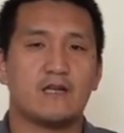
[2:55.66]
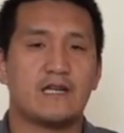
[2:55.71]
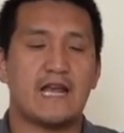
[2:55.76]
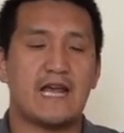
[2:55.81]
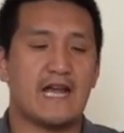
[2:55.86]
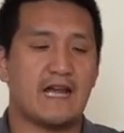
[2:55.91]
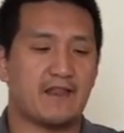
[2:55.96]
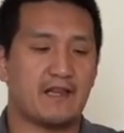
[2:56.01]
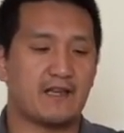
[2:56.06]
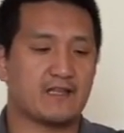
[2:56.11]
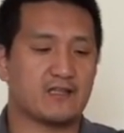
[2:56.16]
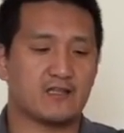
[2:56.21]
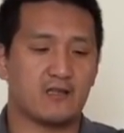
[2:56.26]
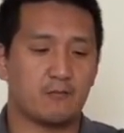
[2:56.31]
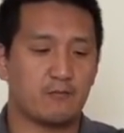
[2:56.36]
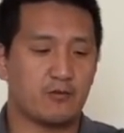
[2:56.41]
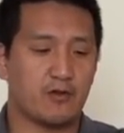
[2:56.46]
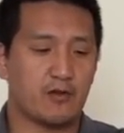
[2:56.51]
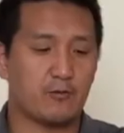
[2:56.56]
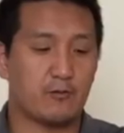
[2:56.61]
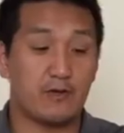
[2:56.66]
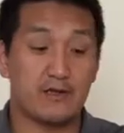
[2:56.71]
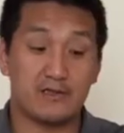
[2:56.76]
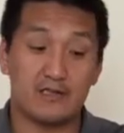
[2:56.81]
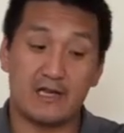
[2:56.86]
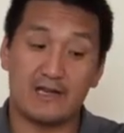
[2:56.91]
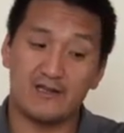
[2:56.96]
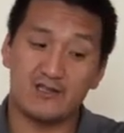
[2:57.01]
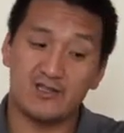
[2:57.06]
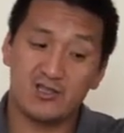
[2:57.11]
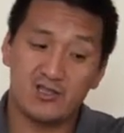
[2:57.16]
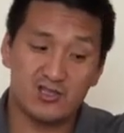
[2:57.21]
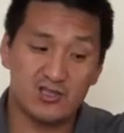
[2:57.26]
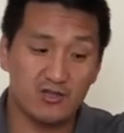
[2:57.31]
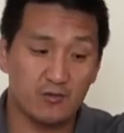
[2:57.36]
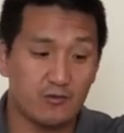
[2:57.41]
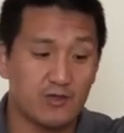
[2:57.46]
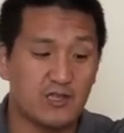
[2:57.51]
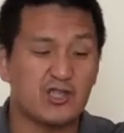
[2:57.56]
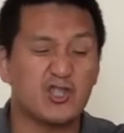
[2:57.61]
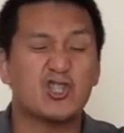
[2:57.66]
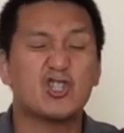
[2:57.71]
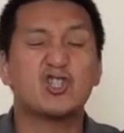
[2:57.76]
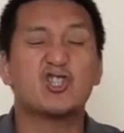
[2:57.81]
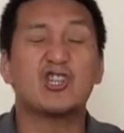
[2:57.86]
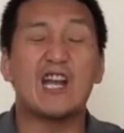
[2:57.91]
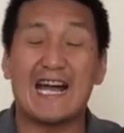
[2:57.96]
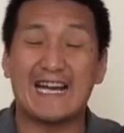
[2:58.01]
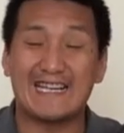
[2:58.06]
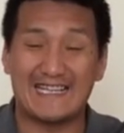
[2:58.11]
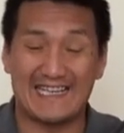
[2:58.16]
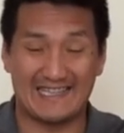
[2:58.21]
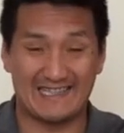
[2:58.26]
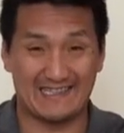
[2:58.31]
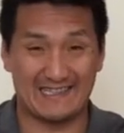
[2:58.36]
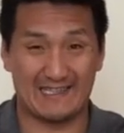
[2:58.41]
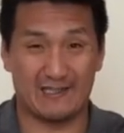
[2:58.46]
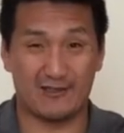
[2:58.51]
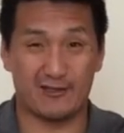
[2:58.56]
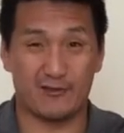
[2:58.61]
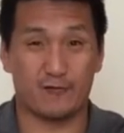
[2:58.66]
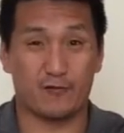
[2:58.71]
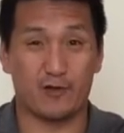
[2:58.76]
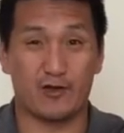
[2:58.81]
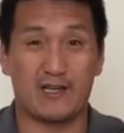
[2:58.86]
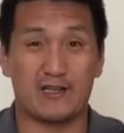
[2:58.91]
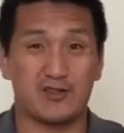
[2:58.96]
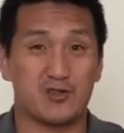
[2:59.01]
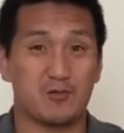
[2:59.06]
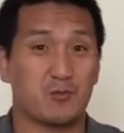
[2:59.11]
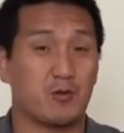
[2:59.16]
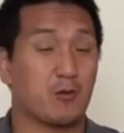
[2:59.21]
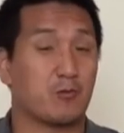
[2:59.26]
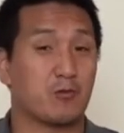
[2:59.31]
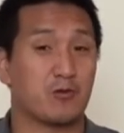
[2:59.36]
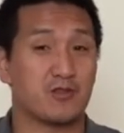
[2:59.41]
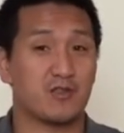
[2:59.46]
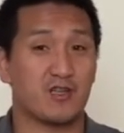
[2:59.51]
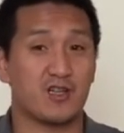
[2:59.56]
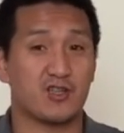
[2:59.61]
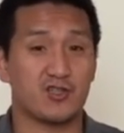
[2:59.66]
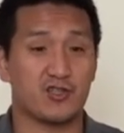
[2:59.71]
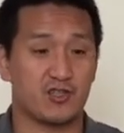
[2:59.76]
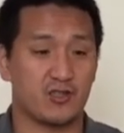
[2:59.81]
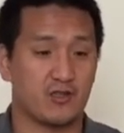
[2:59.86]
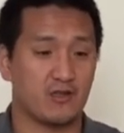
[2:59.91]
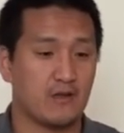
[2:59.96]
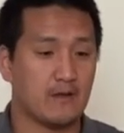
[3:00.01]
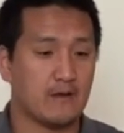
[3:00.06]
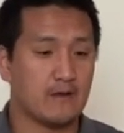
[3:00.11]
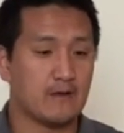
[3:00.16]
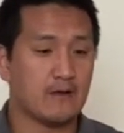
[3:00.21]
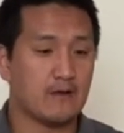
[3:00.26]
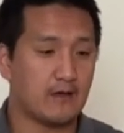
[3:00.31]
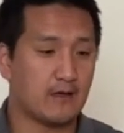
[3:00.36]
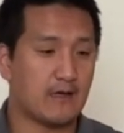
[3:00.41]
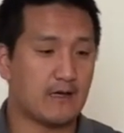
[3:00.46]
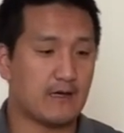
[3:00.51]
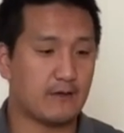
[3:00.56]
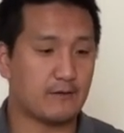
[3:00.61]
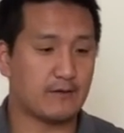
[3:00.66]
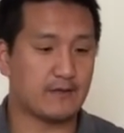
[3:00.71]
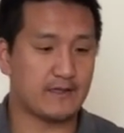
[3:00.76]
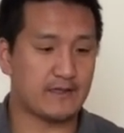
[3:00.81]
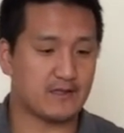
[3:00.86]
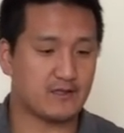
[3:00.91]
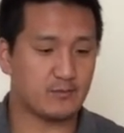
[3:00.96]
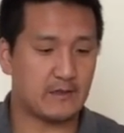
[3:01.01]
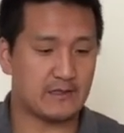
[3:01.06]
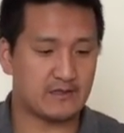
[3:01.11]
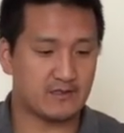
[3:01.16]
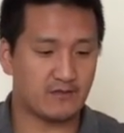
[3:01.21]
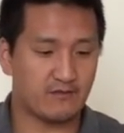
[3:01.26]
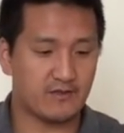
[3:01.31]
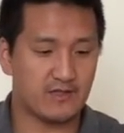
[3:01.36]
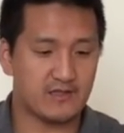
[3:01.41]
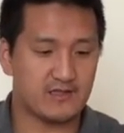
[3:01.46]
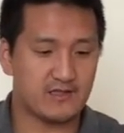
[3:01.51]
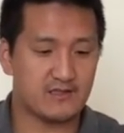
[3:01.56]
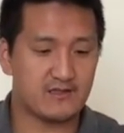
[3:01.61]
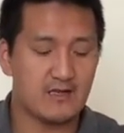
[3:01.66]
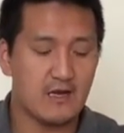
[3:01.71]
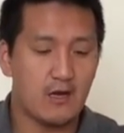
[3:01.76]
Yeah, I think it's complete wine. It's shockingly good for how small production, how inexpensive this is.